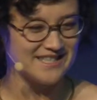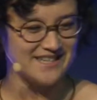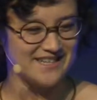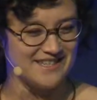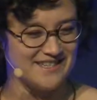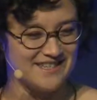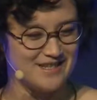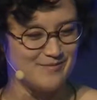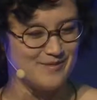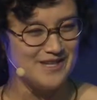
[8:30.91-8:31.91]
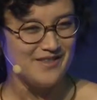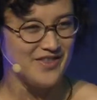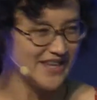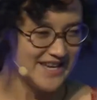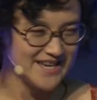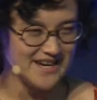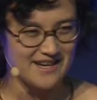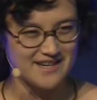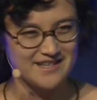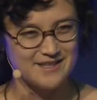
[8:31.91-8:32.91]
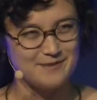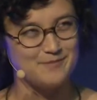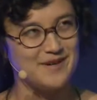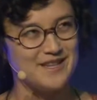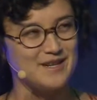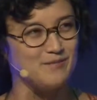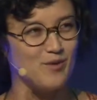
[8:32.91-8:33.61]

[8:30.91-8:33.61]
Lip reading: and they like get I think